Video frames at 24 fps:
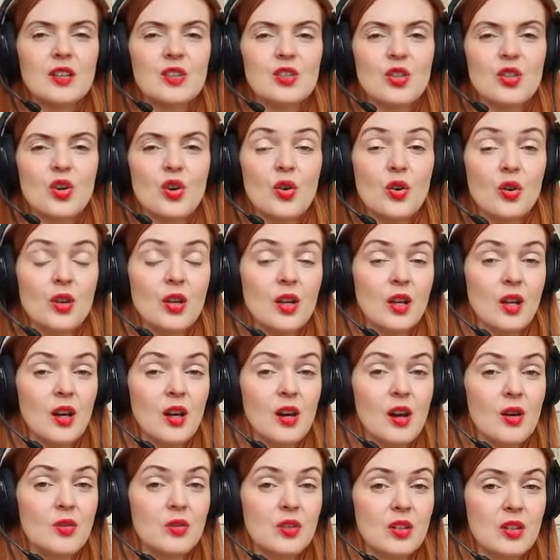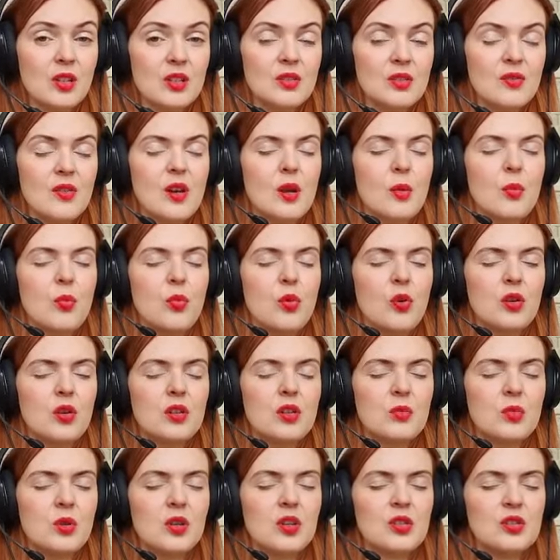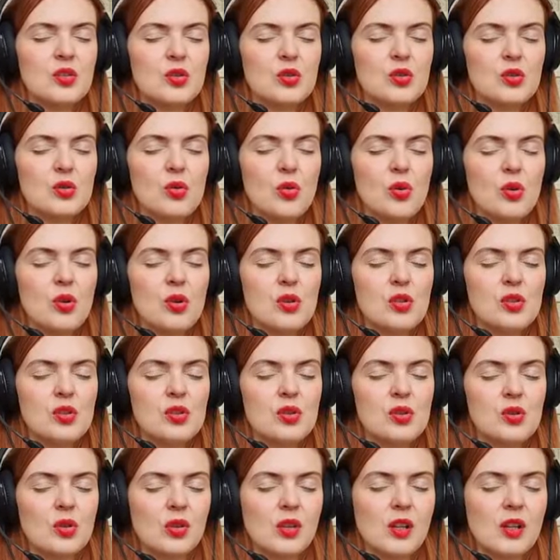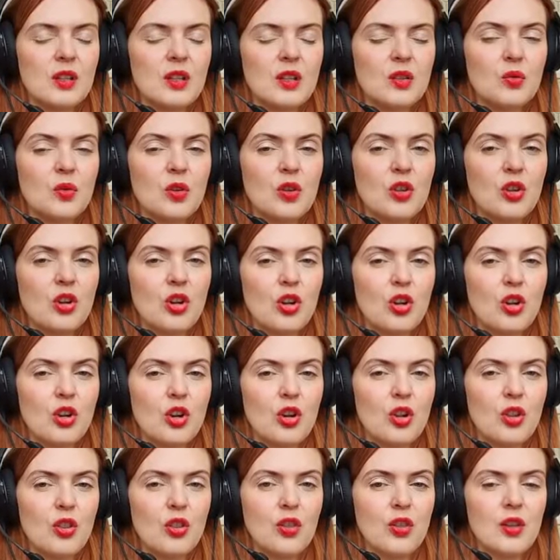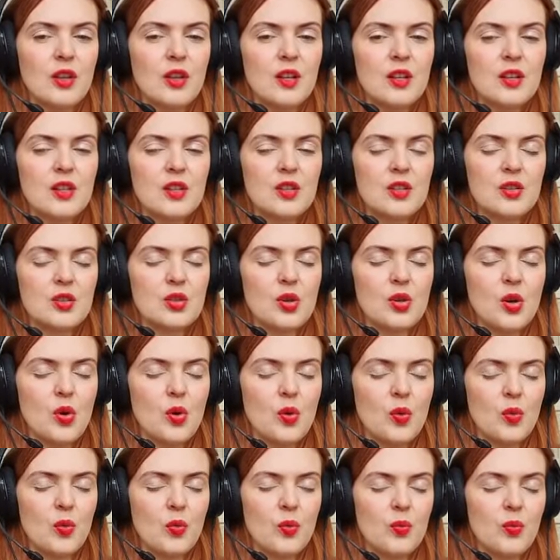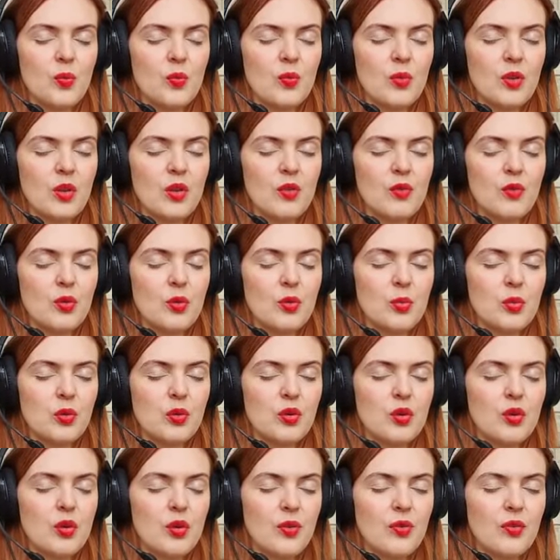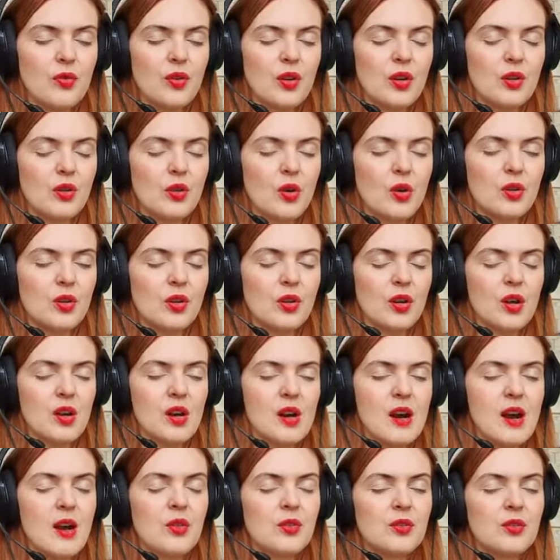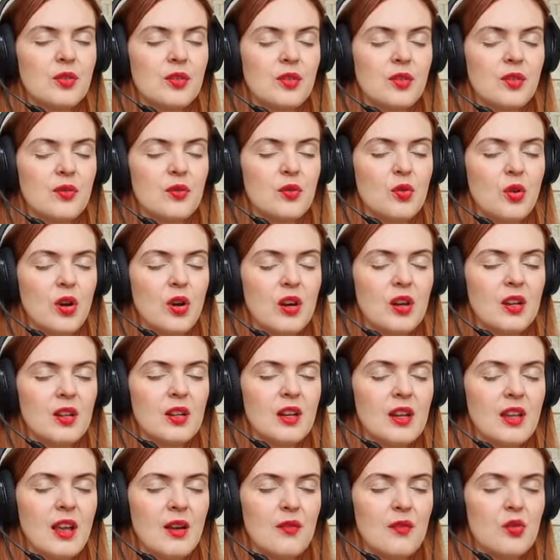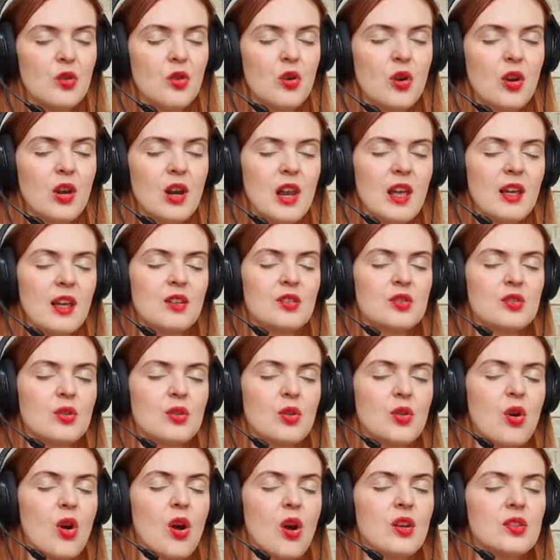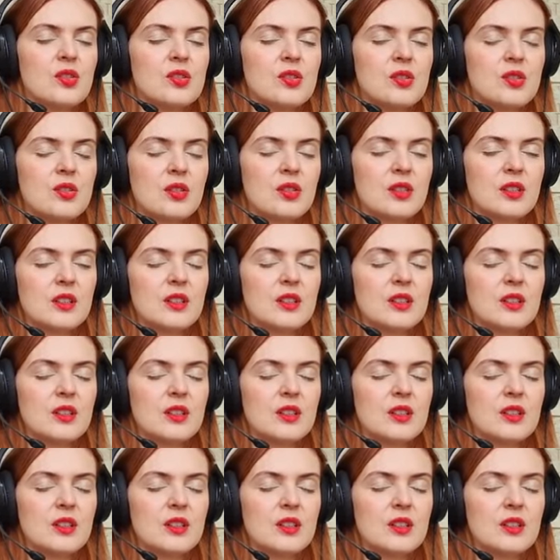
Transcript: So grounding is very important because it's Taurus, is connected with the earth. So if you put your feet on the ground, if you currently have your legs crossed,